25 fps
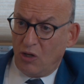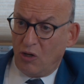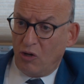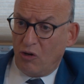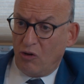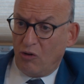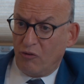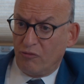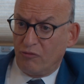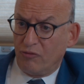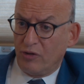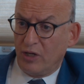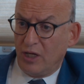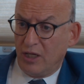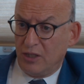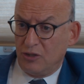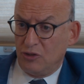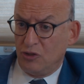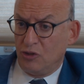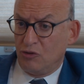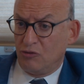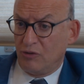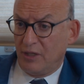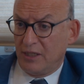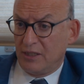of uh,
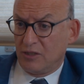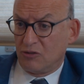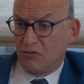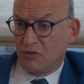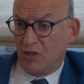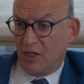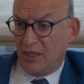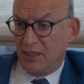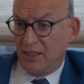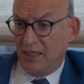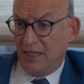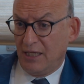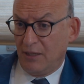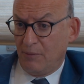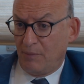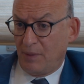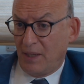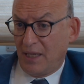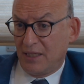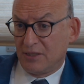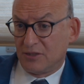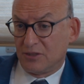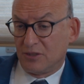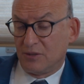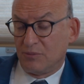neuroendocrine
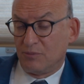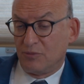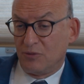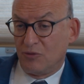neoplasm.